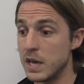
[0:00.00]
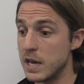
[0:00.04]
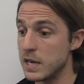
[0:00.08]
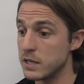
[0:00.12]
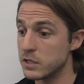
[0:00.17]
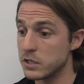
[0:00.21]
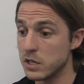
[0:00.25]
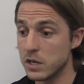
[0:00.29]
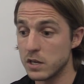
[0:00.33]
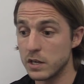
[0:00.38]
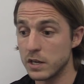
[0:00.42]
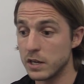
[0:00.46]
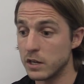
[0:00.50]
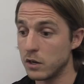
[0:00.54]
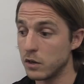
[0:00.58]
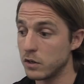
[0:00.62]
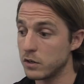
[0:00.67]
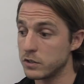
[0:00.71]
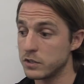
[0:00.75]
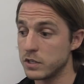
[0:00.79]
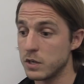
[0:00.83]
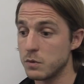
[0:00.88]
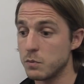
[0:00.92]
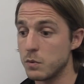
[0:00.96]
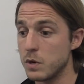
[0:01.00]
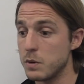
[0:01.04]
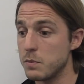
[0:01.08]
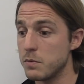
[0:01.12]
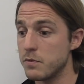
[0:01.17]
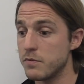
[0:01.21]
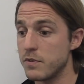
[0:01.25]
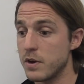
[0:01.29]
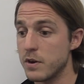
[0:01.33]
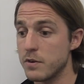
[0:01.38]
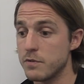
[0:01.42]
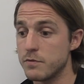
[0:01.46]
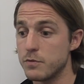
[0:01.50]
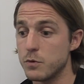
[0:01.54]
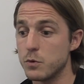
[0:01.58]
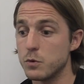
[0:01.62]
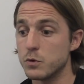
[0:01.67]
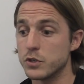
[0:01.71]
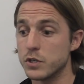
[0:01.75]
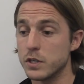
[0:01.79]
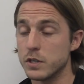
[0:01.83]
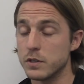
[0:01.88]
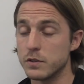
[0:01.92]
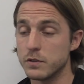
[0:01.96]
Yeah, certainly. And like I said, we were very
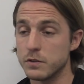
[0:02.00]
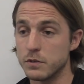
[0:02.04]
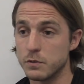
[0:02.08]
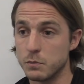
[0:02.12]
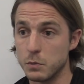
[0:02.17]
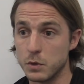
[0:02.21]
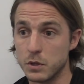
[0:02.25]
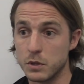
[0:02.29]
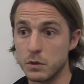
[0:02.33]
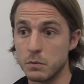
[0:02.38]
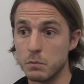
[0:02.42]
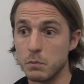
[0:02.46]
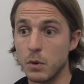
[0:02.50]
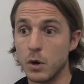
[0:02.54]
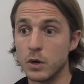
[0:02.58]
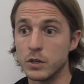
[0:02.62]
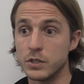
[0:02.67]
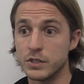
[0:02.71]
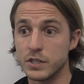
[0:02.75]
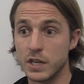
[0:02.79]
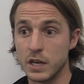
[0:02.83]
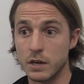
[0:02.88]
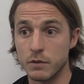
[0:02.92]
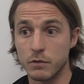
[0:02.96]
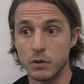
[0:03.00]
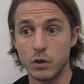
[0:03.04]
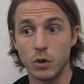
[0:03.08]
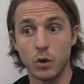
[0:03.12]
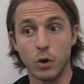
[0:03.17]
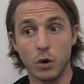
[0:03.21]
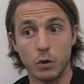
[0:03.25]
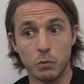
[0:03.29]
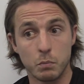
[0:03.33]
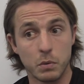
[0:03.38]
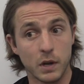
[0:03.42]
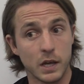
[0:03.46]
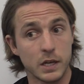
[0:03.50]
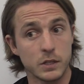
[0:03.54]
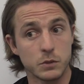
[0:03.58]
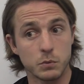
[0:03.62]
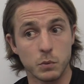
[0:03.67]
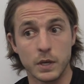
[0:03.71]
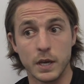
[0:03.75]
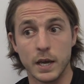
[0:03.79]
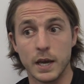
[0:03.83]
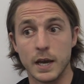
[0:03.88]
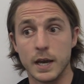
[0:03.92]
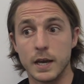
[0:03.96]
fortunate with the mindset of a lot of players
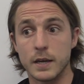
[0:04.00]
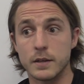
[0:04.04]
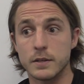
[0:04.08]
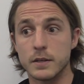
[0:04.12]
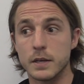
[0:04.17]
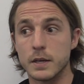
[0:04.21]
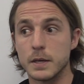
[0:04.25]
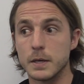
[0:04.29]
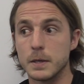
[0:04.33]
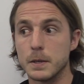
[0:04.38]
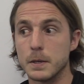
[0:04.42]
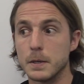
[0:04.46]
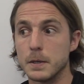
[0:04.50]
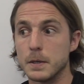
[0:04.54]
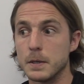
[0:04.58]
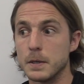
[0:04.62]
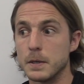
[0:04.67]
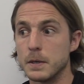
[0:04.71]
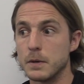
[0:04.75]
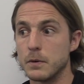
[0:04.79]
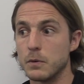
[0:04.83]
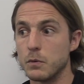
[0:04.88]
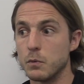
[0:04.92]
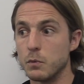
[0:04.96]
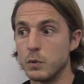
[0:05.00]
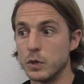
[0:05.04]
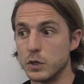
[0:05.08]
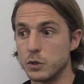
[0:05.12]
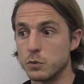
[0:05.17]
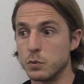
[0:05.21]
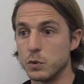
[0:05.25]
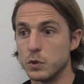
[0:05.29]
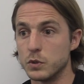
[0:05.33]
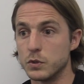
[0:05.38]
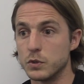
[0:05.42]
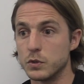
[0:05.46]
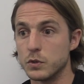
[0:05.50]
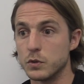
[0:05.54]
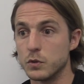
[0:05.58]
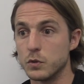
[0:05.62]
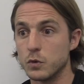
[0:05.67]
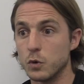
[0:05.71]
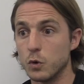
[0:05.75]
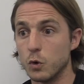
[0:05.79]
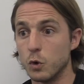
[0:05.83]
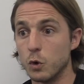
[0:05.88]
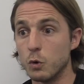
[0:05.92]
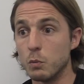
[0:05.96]
we had, which was
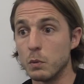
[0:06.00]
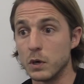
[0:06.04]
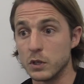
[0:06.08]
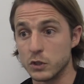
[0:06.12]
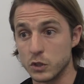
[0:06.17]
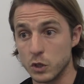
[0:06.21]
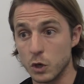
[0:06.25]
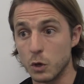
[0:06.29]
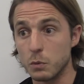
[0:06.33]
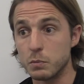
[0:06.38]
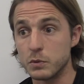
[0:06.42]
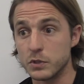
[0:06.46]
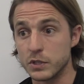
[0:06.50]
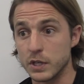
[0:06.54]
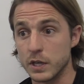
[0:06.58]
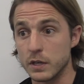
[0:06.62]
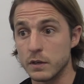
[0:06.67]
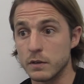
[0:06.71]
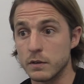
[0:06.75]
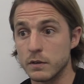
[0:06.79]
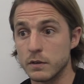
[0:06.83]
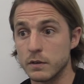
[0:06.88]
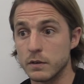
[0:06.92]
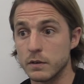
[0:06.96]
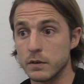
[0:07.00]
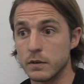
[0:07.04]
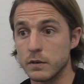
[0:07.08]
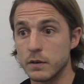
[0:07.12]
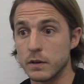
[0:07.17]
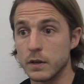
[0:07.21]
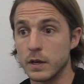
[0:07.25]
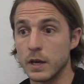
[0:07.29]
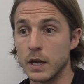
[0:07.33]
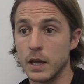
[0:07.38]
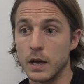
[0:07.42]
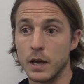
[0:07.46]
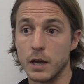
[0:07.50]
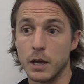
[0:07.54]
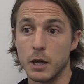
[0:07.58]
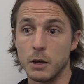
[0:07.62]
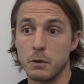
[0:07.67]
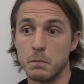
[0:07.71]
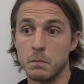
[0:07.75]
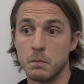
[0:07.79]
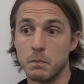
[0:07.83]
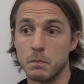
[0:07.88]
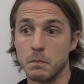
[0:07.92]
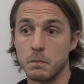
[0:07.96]
almost the opposite.
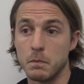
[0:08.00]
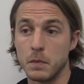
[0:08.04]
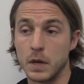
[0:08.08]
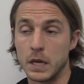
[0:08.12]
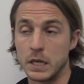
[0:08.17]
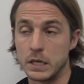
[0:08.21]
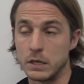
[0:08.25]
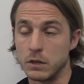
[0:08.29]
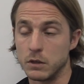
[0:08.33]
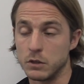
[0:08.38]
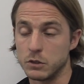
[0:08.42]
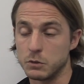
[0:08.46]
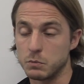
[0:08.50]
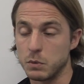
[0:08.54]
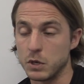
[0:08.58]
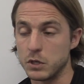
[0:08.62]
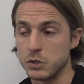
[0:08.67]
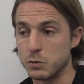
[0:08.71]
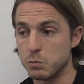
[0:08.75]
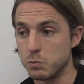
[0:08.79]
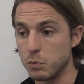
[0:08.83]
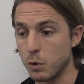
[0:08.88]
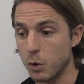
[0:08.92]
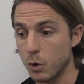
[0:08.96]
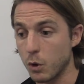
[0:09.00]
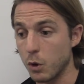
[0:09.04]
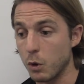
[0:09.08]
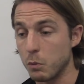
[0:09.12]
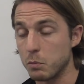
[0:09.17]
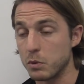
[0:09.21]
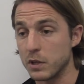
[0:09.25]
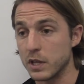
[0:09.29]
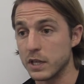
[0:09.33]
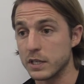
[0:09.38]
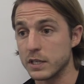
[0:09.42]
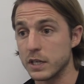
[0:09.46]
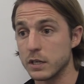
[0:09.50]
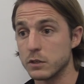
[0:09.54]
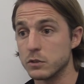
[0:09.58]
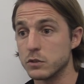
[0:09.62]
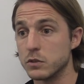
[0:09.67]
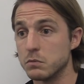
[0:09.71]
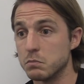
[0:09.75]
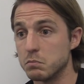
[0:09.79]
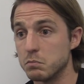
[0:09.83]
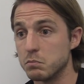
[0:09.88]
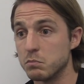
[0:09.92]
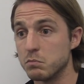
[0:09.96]
And I suppose you've got to put that down
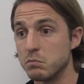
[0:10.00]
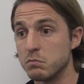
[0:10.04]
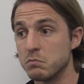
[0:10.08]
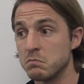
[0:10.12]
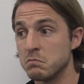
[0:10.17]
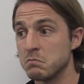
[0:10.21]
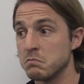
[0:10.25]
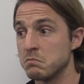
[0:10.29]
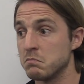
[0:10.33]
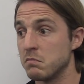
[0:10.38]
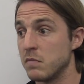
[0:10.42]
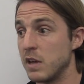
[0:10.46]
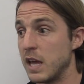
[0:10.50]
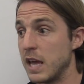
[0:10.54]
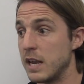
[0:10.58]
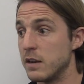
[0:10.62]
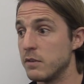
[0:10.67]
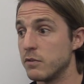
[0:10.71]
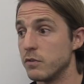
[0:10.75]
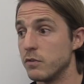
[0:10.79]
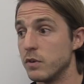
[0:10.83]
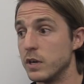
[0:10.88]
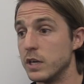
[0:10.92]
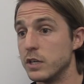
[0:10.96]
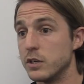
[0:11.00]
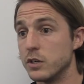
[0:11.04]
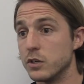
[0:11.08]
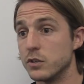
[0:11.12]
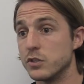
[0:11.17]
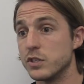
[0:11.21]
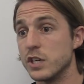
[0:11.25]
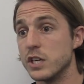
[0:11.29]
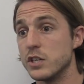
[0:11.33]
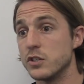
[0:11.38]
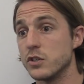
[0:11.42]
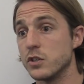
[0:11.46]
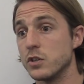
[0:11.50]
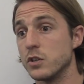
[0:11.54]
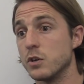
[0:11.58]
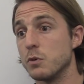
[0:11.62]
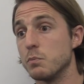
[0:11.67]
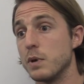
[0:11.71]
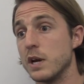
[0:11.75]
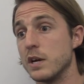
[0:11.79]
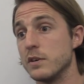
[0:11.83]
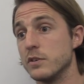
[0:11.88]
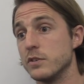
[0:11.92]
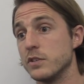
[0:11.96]
to anything really. Good teaching, good
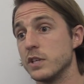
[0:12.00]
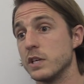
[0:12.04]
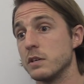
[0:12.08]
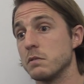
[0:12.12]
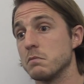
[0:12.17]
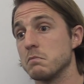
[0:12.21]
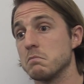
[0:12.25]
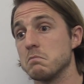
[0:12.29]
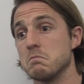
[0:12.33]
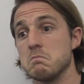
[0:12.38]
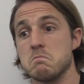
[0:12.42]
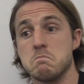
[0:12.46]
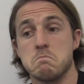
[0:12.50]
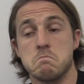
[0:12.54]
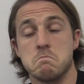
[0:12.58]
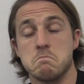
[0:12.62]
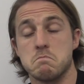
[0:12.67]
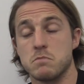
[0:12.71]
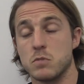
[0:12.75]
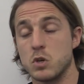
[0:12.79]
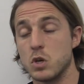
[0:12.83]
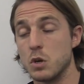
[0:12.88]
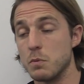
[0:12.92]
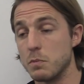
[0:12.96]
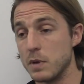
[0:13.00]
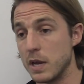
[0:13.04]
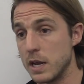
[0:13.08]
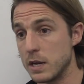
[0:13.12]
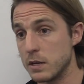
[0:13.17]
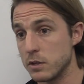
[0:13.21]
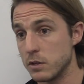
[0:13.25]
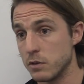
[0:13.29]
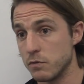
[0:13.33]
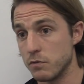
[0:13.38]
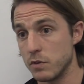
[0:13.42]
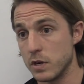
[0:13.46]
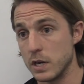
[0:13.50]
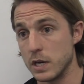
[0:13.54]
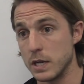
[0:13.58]
parenting. No, it could be anything really.